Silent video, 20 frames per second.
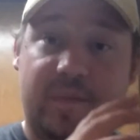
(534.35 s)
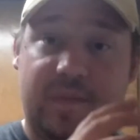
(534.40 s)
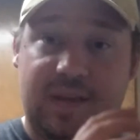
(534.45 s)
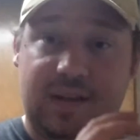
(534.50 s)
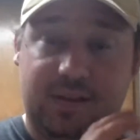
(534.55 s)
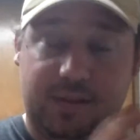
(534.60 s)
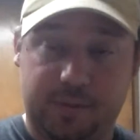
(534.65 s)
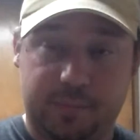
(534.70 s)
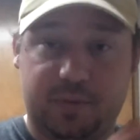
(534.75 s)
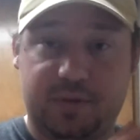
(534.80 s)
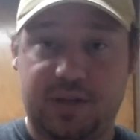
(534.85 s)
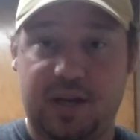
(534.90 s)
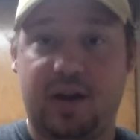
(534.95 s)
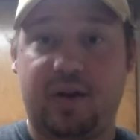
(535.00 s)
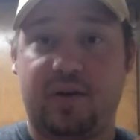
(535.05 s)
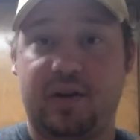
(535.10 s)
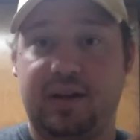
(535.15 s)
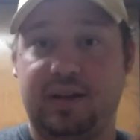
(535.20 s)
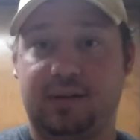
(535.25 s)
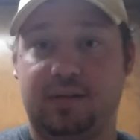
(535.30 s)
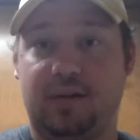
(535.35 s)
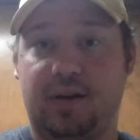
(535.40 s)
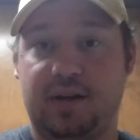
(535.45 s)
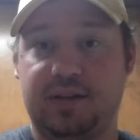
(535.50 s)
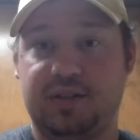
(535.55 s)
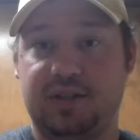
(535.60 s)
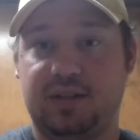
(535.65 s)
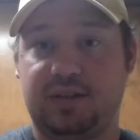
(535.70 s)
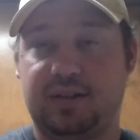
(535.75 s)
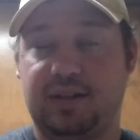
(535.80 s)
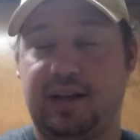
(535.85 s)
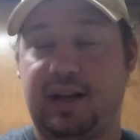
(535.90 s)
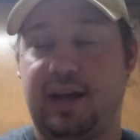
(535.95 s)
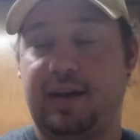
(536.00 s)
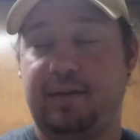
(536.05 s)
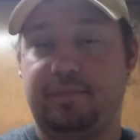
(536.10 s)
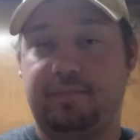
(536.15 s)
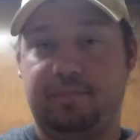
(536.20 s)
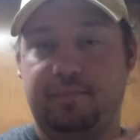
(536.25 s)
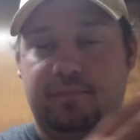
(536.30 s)
the libertarian logic that
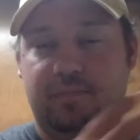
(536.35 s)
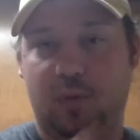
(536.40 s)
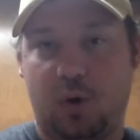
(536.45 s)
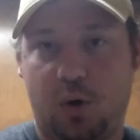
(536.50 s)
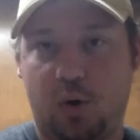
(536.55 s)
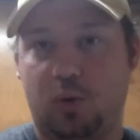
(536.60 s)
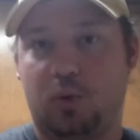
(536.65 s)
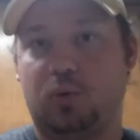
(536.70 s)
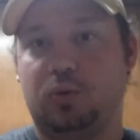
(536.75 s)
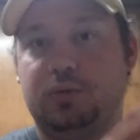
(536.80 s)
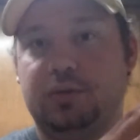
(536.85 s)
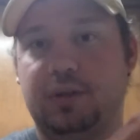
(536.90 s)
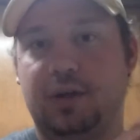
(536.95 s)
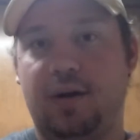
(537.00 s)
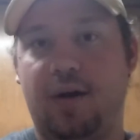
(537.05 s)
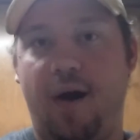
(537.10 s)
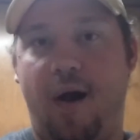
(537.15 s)
I hold